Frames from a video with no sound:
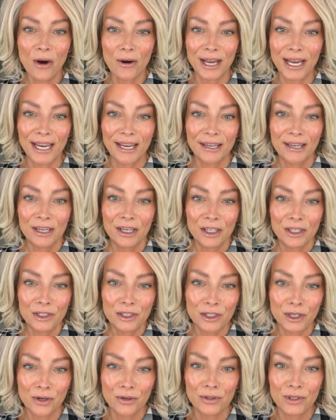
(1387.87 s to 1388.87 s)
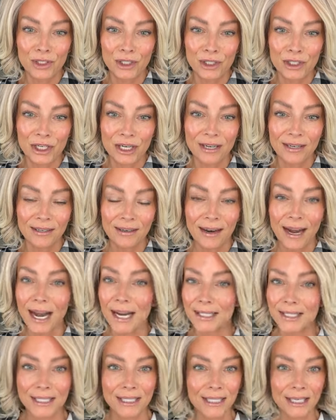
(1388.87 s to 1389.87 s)
Okay, Jodester,
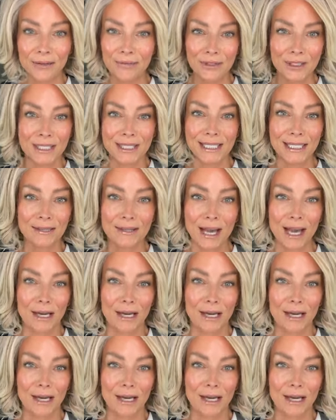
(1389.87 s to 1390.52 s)
I didn't even see